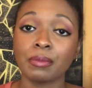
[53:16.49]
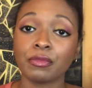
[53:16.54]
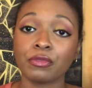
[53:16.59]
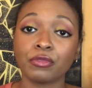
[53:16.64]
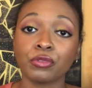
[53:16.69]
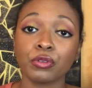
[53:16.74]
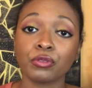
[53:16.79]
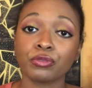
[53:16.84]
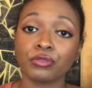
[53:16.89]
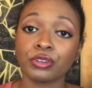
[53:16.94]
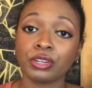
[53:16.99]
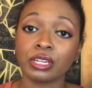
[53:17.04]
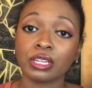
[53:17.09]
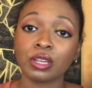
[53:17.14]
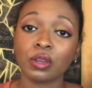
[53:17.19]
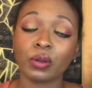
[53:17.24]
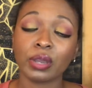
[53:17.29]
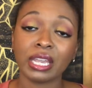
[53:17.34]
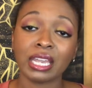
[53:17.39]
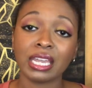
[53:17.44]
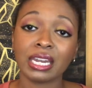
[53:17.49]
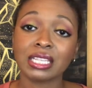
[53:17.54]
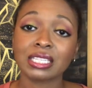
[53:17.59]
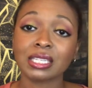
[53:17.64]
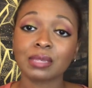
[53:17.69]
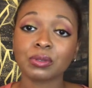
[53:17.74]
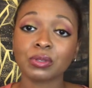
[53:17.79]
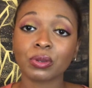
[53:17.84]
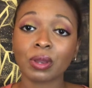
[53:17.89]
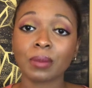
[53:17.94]
Feel free to go ahead and
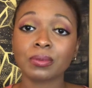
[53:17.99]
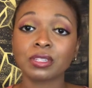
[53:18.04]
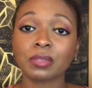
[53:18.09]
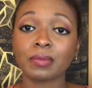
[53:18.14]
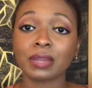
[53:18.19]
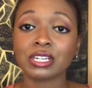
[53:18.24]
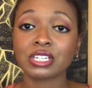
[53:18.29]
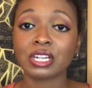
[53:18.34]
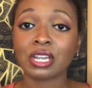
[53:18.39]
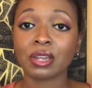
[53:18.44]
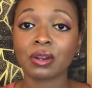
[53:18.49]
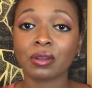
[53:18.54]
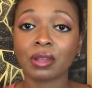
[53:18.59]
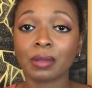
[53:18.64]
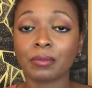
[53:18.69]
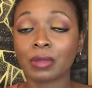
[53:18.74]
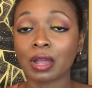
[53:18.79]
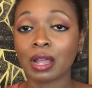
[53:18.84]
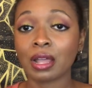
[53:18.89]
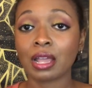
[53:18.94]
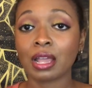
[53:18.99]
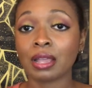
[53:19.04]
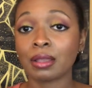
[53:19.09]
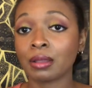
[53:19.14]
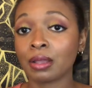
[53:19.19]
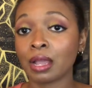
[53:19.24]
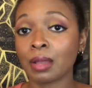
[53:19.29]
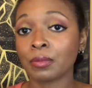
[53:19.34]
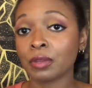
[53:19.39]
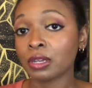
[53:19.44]
subscribe to my channel.
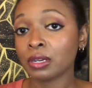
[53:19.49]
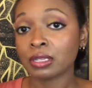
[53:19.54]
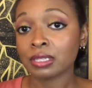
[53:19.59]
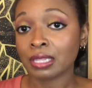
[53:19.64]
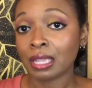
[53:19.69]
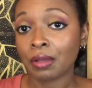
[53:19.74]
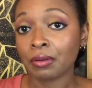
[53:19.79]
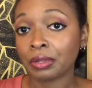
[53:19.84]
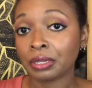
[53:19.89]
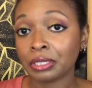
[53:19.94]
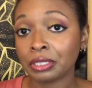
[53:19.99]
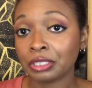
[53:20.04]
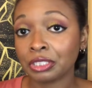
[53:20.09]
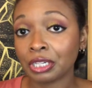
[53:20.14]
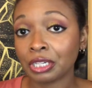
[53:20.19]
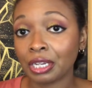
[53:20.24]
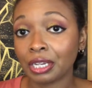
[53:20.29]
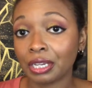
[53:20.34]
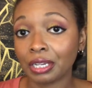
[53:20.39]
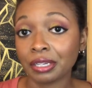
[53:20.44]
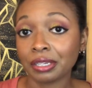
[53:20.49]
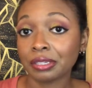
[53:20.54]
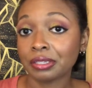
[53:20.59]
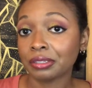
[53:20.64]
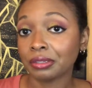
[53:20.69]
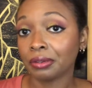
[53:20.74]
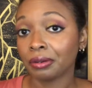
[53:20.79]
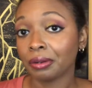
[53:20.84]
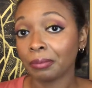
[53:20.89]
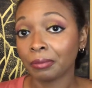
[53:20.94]
I'm gonna sound cliche
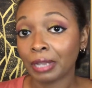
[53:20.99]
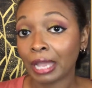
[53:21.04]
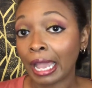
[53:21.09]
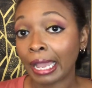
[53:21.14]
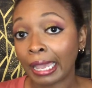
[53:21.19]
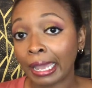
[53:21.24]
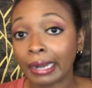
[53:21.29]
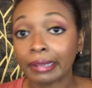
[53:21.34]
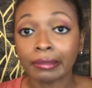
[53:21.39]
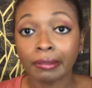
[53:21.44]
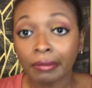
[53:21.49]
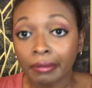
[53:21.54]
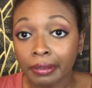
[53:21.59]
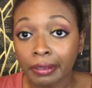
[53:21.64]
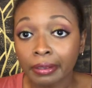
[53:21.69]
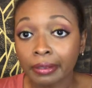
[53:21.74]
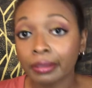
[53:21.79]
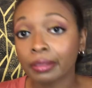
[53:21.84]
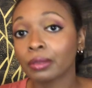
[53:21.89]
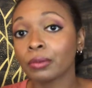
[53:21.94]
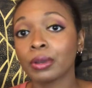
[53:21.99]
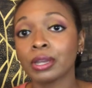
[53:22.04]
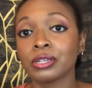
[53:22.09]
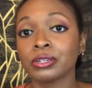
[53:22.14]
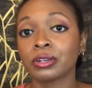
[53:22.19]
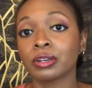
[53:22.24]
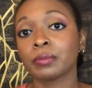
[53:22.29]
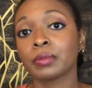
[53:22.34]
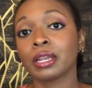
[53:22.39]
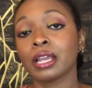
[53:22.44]
because I gotta tell you, otherwise you're
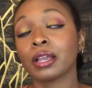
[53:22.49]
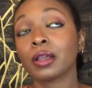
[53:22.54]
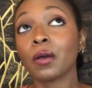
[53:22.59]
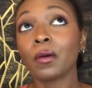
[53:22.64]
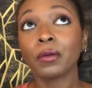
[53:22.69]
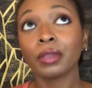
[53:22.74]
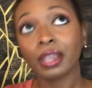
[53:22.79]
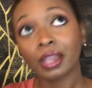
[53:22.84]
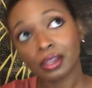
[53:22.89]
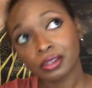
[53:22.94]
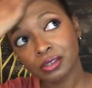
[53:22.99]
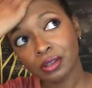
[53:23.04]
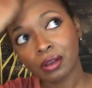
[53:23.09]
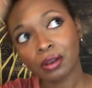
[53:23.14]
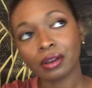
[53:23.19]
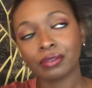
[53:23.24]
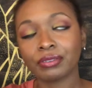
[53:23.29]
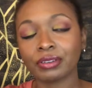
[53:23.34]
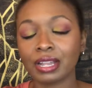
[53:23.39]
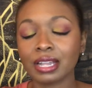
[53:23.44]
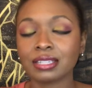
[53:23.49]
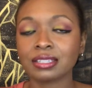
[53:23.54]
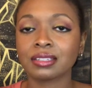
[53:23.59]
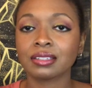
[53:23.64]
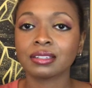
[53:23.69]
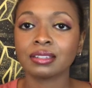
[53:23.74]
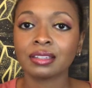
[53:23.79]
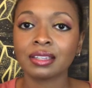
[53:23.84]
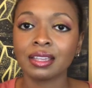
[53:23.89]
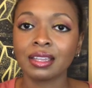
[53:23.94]
gonna be like, oh yeah, Dora, I forgot
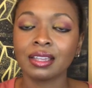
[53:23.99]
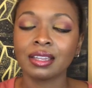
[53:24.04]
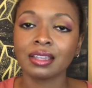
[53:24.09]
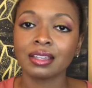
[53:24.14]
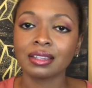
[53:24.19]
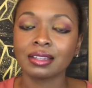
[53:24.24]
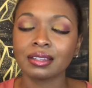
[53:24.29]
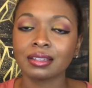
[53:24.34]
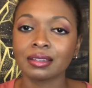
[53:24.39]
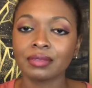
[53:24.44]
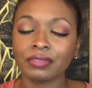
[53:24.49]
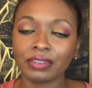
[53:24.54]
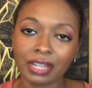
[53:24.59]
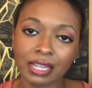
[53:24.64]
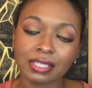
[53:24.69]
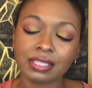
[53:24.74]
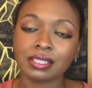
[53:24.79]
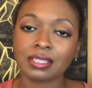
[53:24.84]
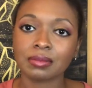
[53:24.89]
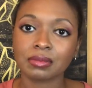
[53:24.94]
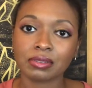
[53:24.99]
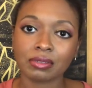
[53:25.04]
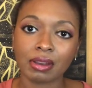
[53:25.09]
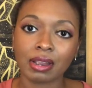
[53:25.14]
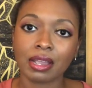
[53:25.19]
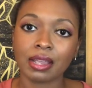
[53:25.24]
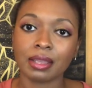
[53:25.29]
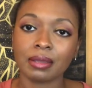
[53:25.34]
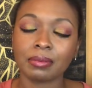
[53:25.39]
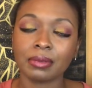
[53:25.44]
to
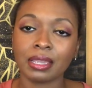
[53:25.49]
subscribe.